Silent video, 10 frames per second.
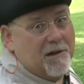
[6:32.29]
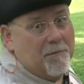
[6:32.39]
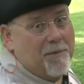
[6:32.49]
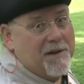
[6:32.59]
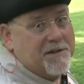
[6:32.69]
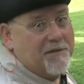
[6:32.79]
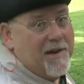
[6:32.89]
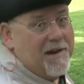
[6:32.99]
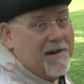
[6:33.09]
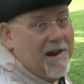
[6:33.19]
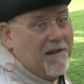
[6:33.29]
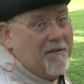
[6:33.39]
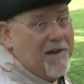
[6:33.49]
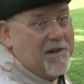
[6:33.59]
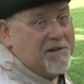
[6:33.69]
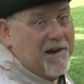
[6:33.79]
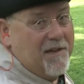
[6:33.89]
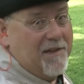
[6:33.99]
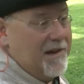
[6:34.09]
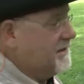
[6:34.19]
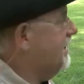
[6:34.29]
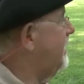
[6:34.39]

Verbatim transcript: a little Pennsylvania elevation on this,